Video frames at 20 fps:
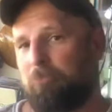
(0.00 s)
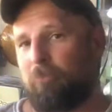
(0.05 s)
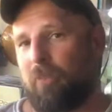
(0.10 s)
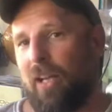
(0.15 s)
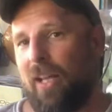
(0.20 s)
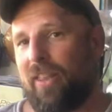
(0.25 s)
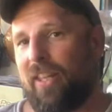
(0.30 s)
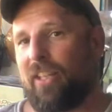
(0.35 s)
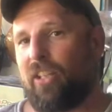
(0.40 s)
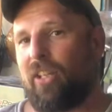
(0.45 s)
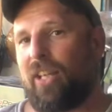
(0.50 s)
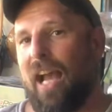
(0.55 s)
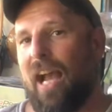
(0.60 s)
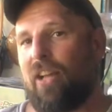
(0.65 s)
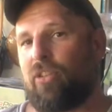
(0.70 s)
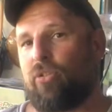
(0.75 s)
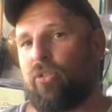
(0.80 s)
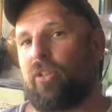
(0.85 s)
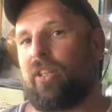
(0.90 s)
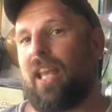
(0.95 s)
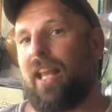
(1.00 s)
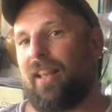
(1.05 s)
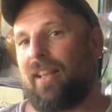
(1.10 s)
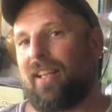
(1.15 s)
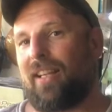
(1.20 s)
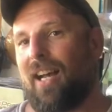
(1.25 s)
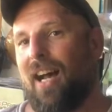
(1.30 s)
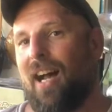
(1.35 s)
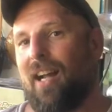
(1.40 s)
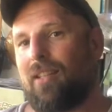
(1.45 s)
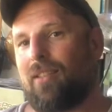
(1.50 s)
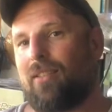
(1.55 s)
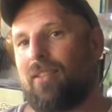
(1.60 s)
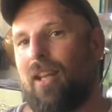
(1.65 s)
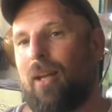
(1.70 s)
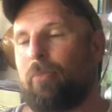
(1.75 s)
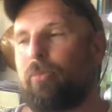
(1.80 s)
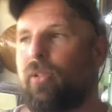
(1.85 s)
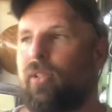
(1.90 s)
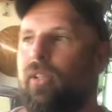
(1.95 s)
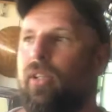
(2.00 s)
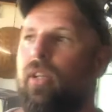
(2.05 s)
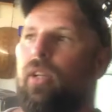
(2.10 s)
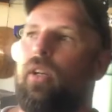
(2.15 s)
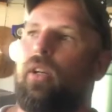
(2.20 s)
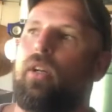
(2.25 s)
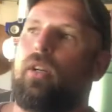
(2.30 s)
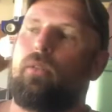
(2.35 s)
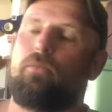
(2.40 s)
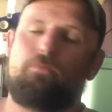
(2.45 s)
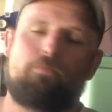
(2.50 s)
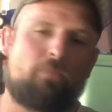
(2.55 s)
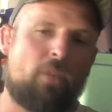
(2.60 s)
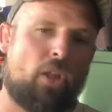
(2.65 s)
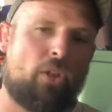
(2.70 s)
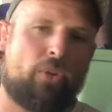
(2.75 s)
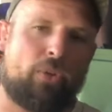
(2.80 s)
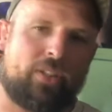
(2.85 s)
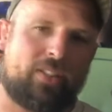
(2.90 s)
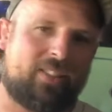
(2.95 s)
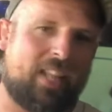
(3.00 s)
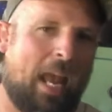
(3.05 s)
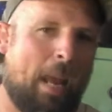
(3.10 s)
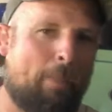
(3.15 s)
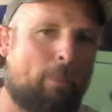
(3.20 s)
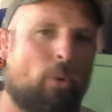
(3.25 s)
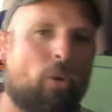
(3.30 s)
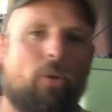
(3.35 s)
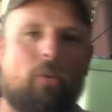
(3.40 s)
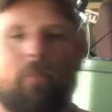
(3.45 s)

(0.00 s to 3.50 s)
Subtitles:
I think you guys are getting the concept. Another example,